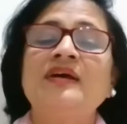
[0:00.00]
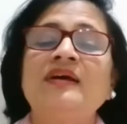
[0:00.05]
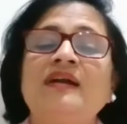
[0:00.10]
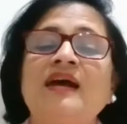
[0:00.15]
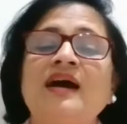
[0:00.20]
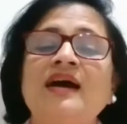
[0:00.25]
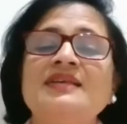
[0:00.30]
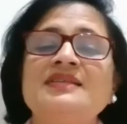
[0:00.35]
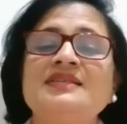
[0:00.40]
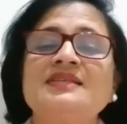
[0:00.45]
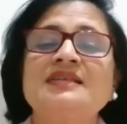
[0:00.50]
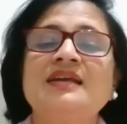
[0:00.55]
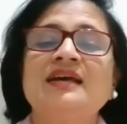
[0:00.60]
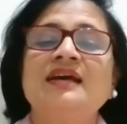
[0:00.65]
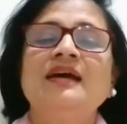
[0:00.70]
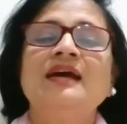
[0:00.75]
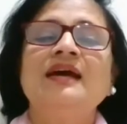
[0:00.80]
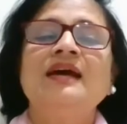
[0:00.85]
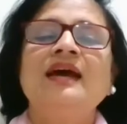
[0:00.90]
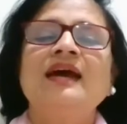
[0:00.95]
her eyes,
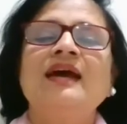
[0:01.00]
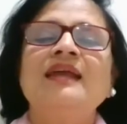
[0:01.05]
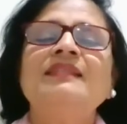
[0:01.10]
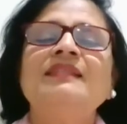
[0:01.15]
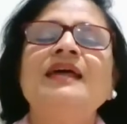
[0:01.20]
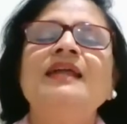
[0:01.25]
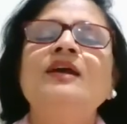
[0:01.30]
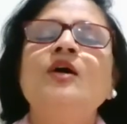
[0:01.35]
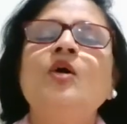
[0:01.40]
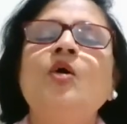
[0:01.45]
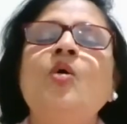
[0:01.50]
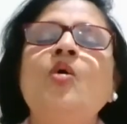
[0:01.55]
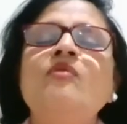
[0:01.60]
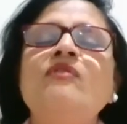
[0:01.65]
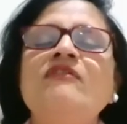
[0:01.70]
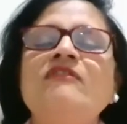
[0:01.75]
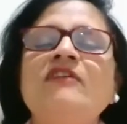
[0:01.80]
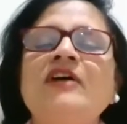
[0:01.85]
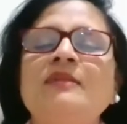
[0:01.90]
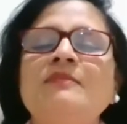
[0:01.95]
and then an
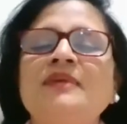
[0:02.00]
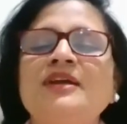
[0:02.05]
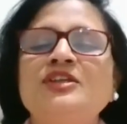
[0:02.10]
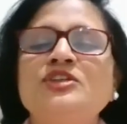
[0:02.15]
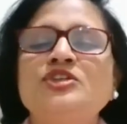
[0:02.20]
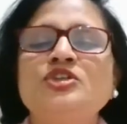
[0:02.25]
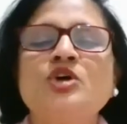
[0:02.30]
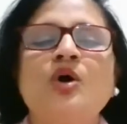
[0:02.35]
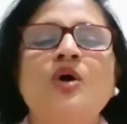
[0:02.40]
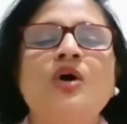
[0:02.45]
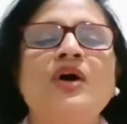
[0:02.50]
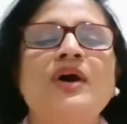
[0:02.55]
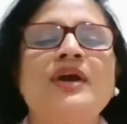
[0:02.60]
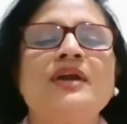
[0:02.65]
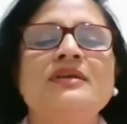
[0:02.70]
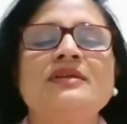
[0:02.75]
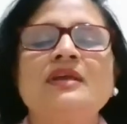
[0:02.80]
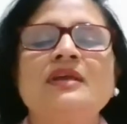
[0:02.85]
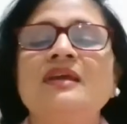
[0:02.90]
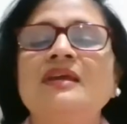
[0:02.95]
overwhelming
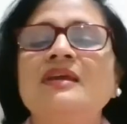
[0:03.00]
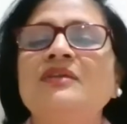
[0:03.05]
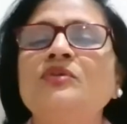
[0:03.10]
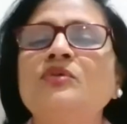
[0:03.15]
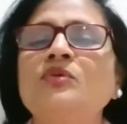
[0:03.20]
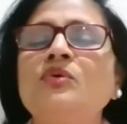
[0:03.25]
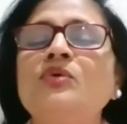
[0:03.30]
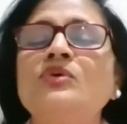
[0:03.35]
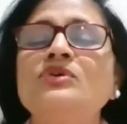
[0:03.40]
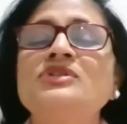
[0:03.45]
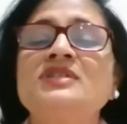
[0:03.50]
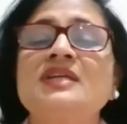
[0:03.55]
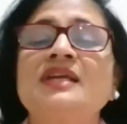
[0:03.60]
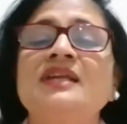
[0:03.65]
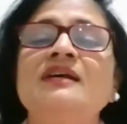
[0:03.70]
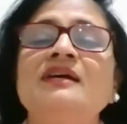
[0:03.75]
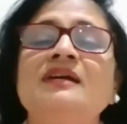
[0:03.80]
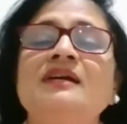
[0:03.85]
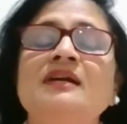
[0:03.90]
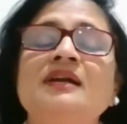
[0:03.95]
joy rose
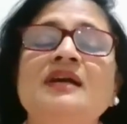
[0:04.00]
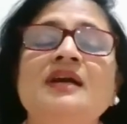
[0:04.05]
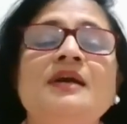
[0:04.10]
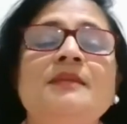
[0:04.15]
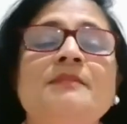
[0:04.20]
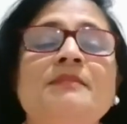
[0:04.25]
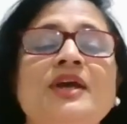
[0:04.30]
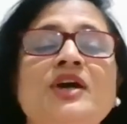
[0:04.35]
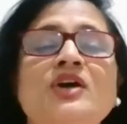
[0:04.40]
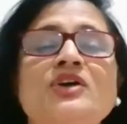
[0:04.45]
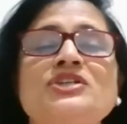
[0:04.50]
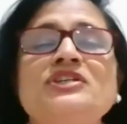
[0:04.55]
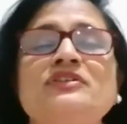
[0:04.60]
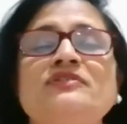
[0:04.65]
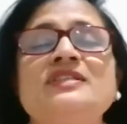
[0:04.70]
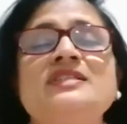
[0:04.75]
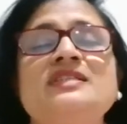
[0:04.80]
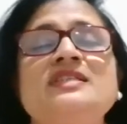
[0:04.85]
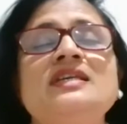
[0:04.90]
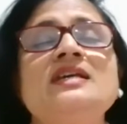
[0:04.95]
in her because she
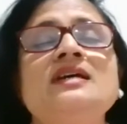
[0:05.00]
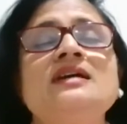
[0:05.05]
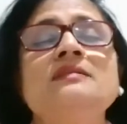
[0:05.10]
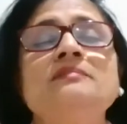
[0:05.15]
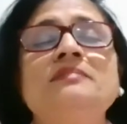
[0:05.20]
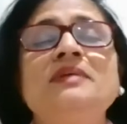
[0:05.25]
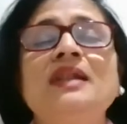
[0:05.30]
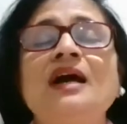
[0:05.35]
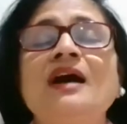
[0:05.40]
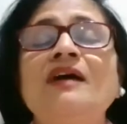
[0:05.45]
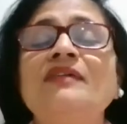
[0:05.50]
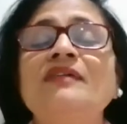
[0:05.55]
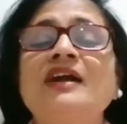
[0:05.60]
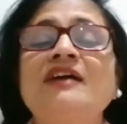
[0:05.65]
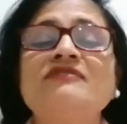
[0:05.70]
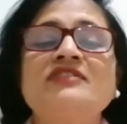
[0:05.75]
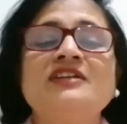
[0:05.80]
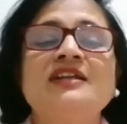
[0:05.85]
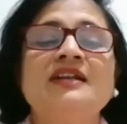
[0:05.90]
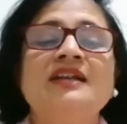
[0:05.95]
was seeing her beloved
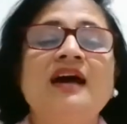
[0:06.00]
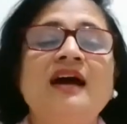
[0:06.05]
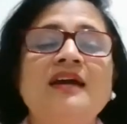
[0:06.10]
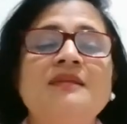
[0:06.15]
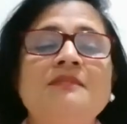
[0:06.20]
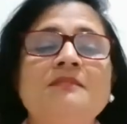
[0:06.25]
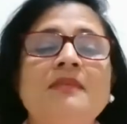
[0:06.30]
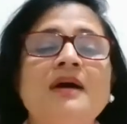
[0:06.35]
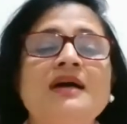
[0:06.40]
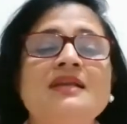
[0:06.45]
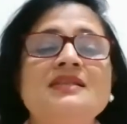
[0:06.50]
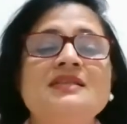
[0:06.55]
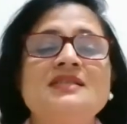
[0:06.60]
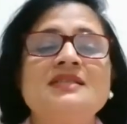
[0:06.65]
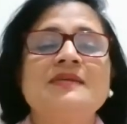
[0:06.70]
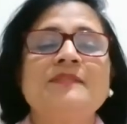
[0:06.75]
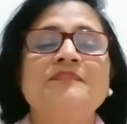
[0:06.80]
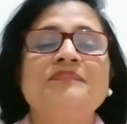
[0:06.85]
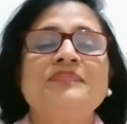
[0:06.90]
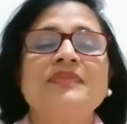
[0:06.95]
after 9 months.